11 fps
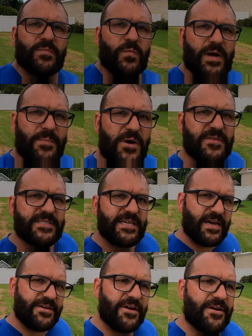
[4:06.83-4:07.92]
Well, I'm on the
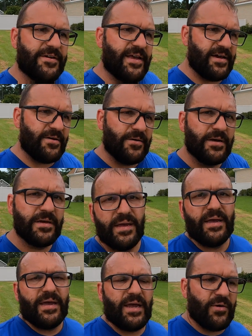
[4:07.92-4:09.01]
side yard now,
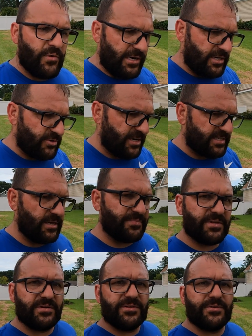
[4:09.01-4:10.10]
and I wanted to try
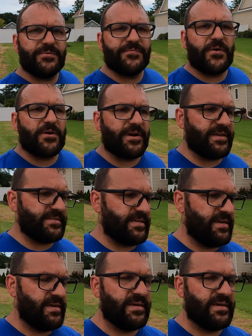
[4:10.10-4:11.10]
something new as far as